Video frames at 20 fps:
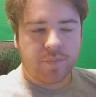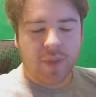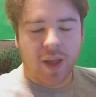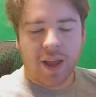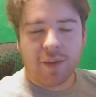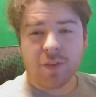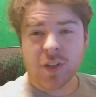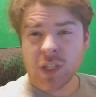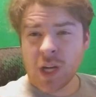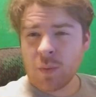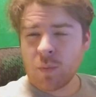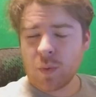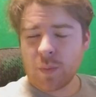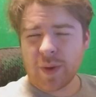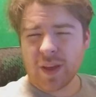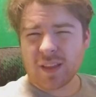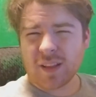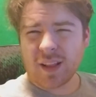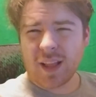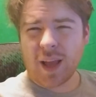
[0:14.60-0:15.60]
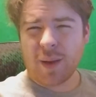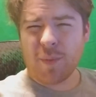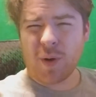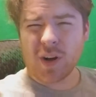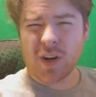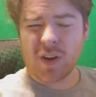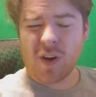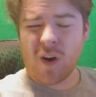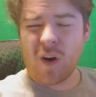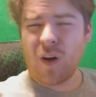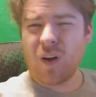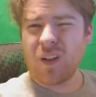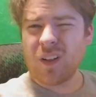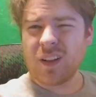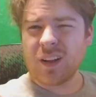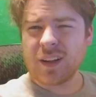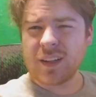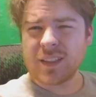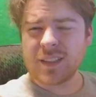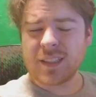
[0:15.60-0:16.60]
I have a job where basically I'm on
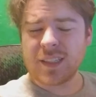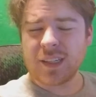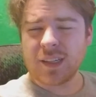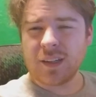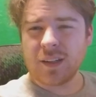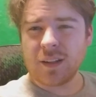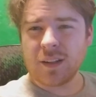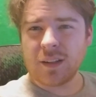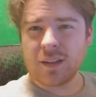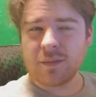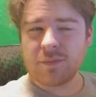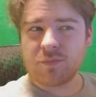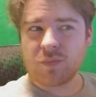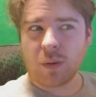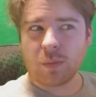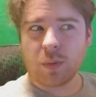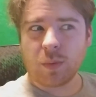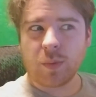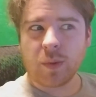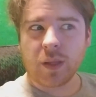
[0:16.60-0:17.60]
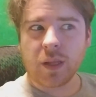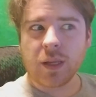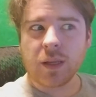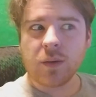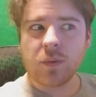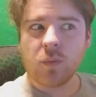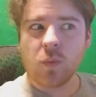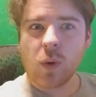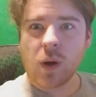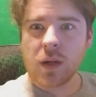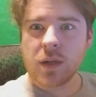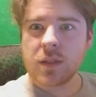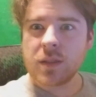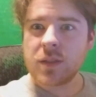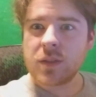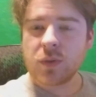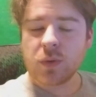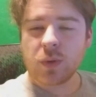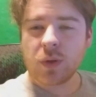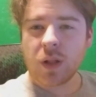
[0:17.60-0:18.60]
call until probably
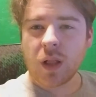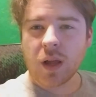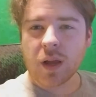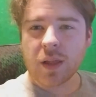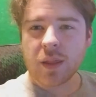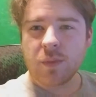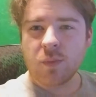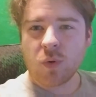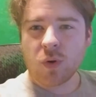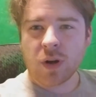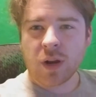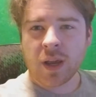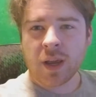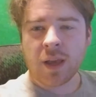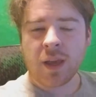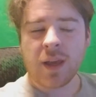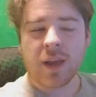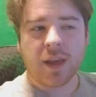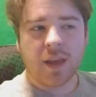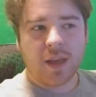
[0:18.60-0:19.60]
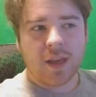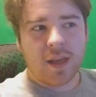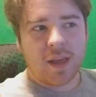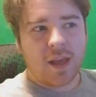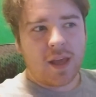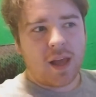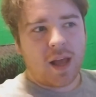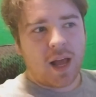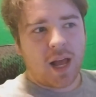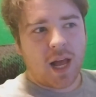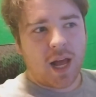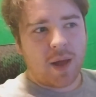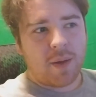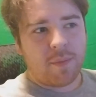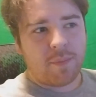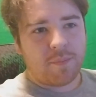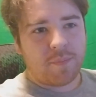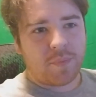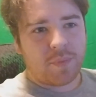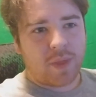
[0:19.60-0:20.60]
one, two o'clock in the morning.
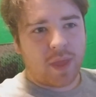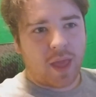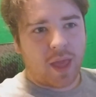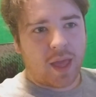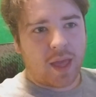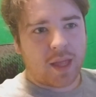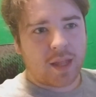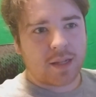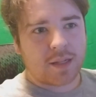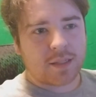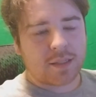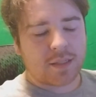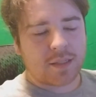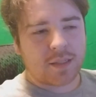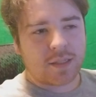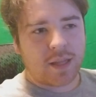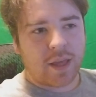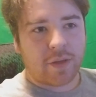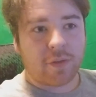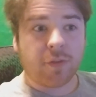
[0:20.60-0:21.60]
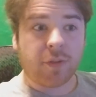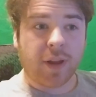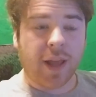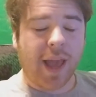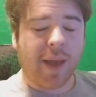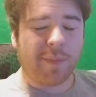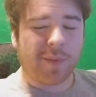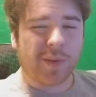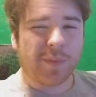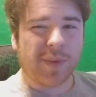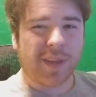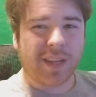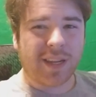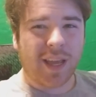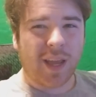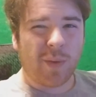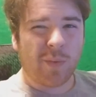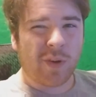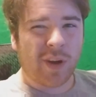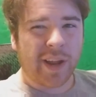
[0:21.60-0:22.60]
Um, and yesterday happened to be a
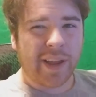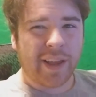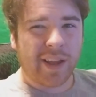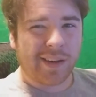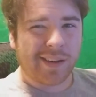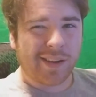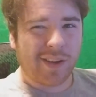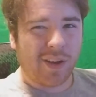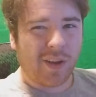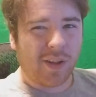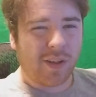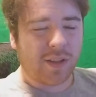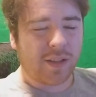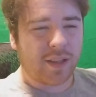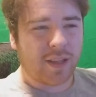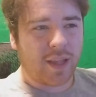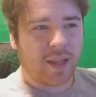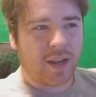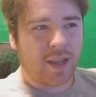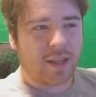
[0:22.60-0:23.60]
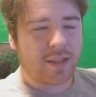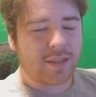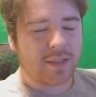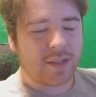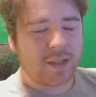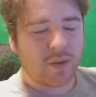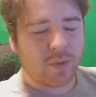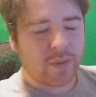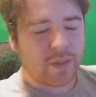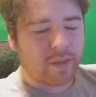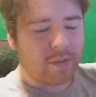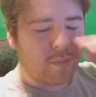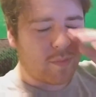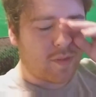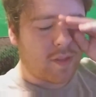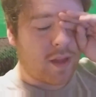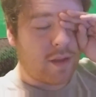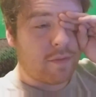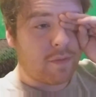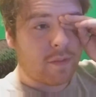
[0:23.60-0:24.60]
day where I got a call and I had to deal with some
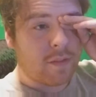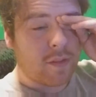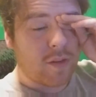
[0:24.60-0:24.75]
stuff.